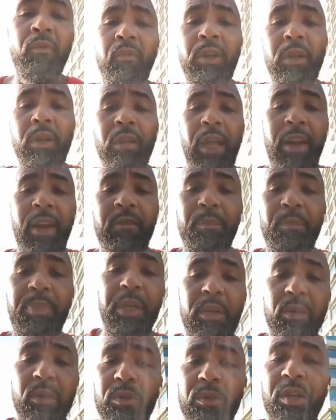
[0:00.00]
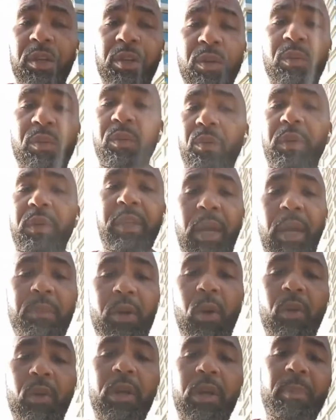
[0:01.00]
real life bills kept
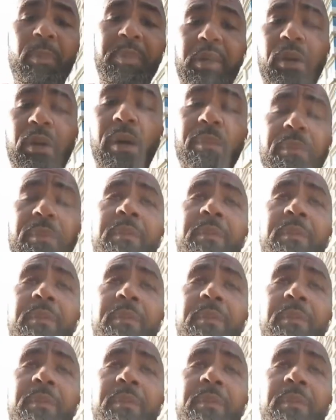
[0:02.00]
going up and up,